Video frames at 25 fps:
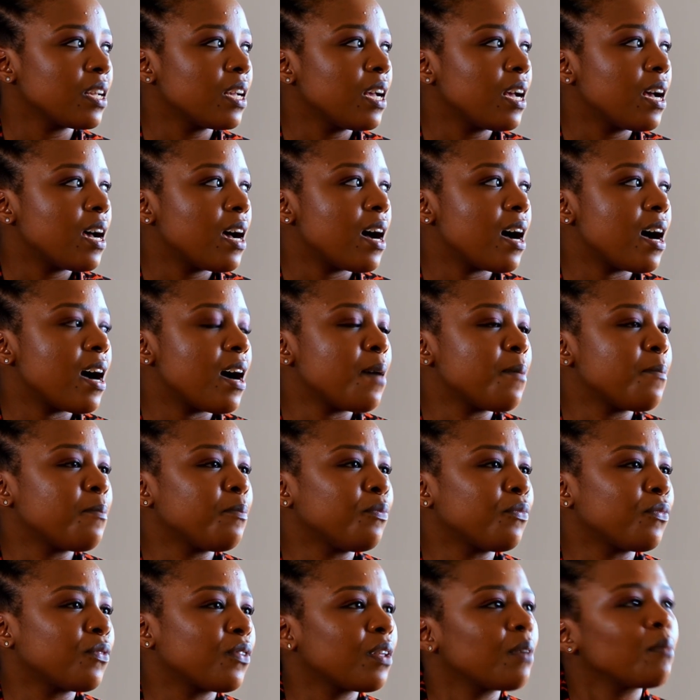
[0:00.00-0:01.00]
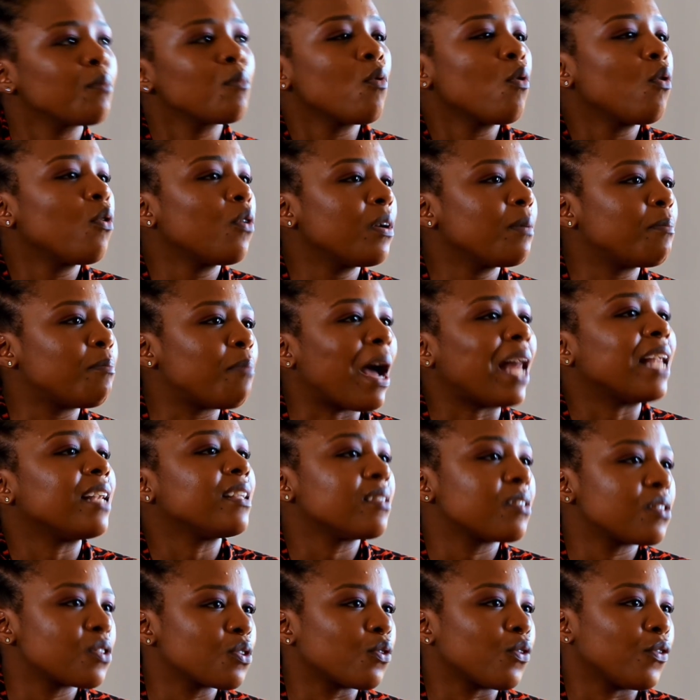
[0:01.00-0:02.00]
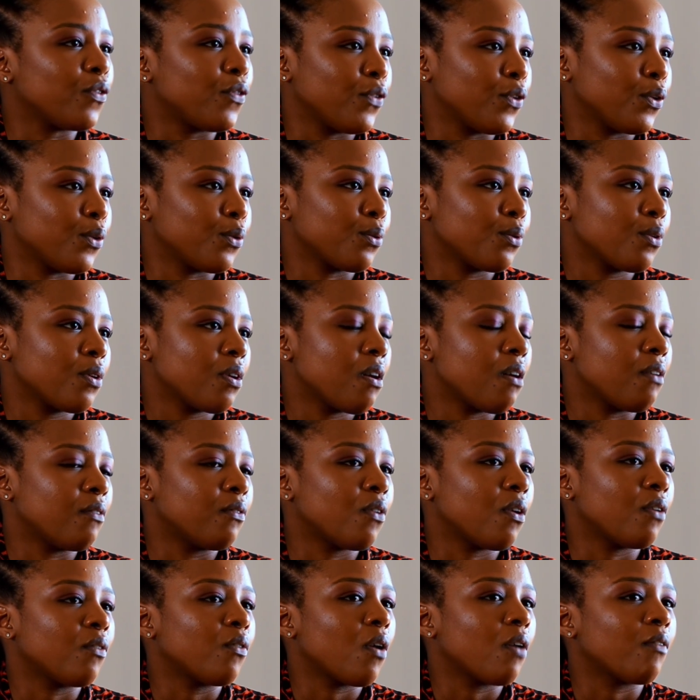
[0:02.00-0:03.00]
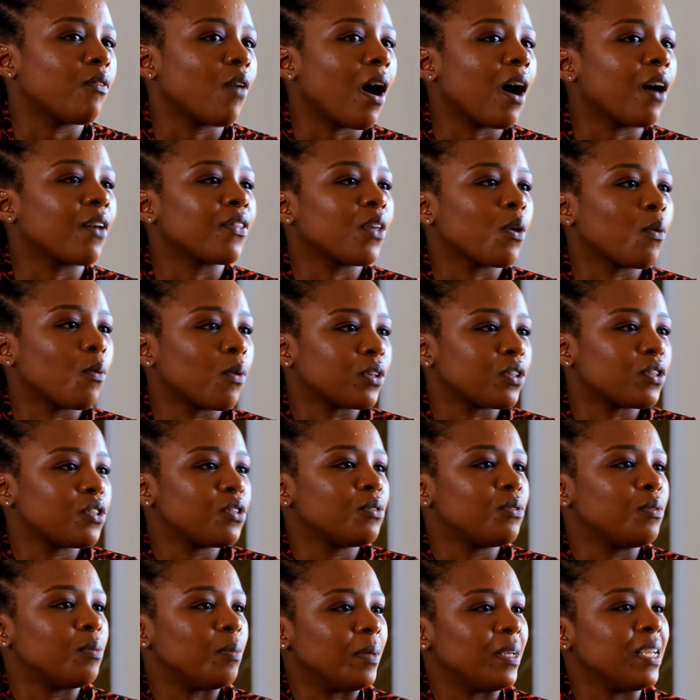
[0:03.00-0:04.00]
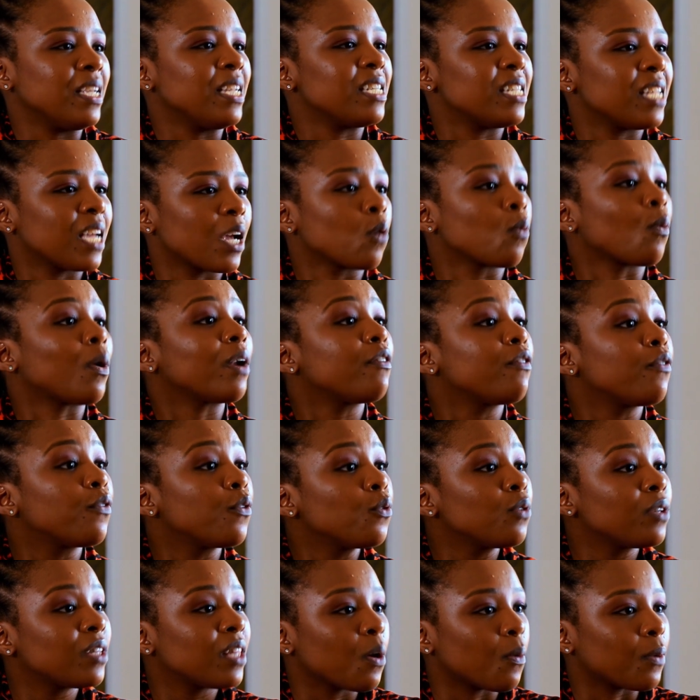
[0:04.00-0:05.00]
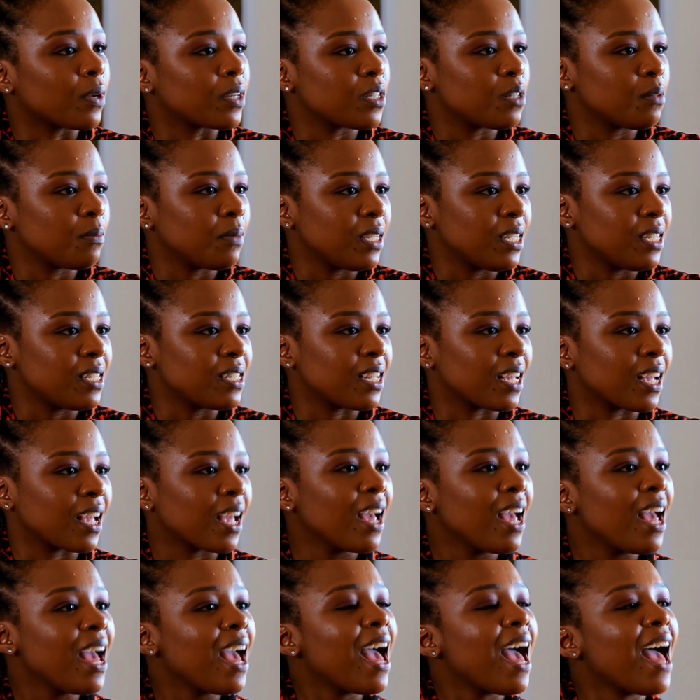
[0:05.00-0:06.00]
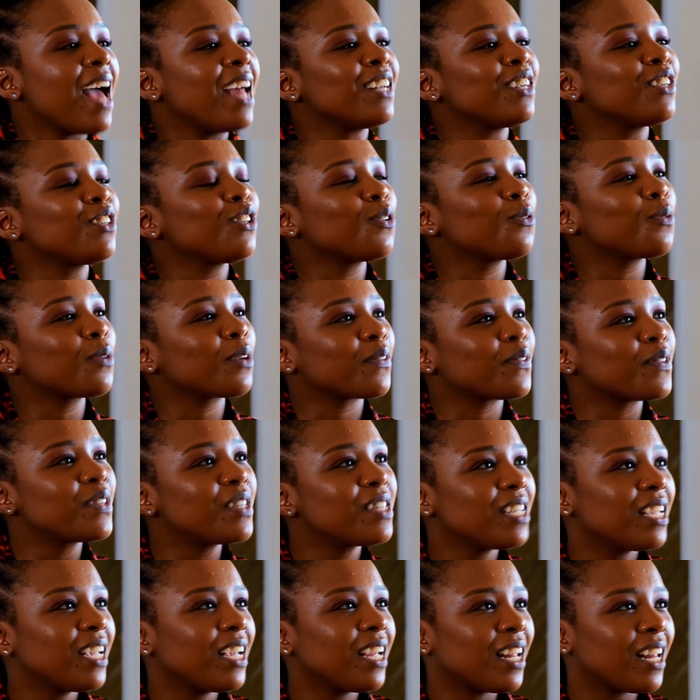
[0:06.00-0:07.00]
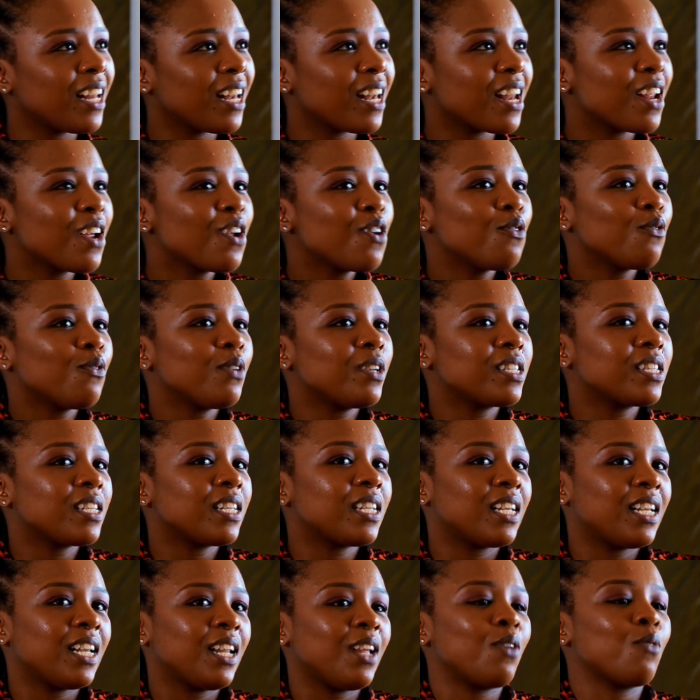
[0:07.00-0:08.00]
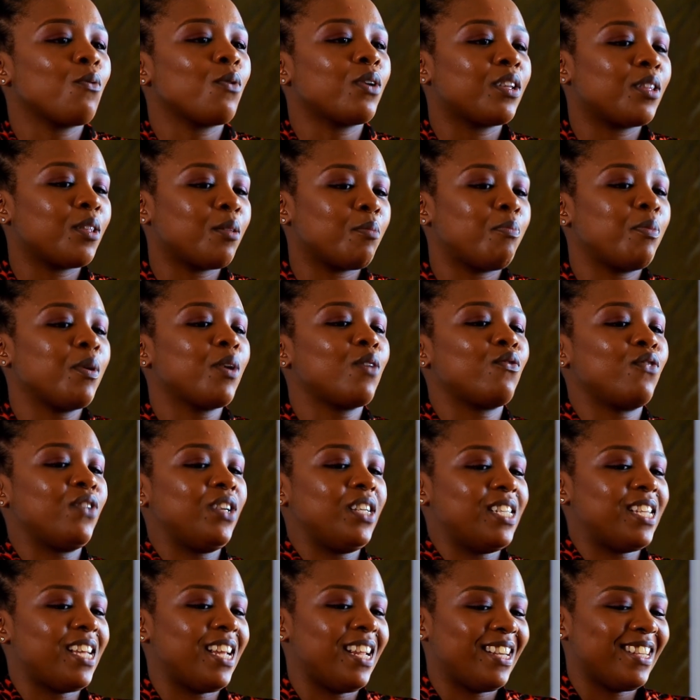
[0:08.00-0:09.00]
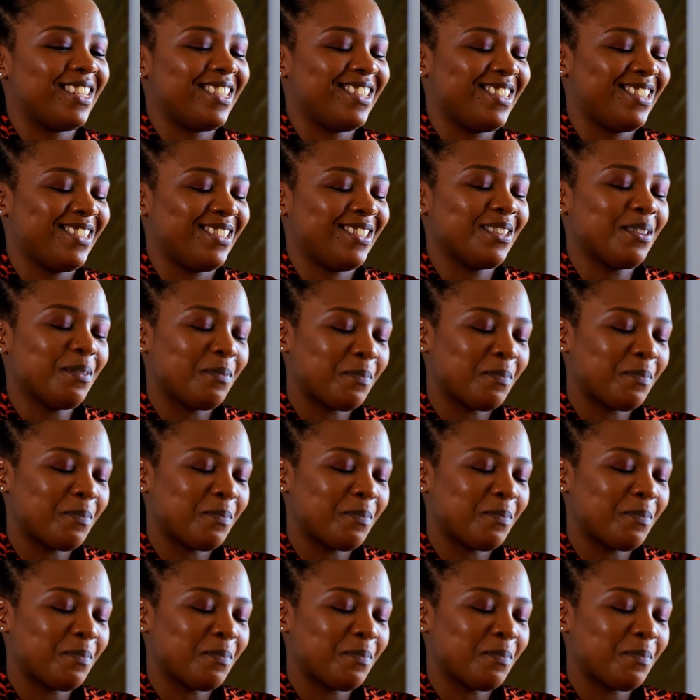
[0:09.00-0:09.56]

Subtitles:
a more balanced sort of view of how they want to be eating, what food they want to be eating. And you would have seen recently one of the big retailers,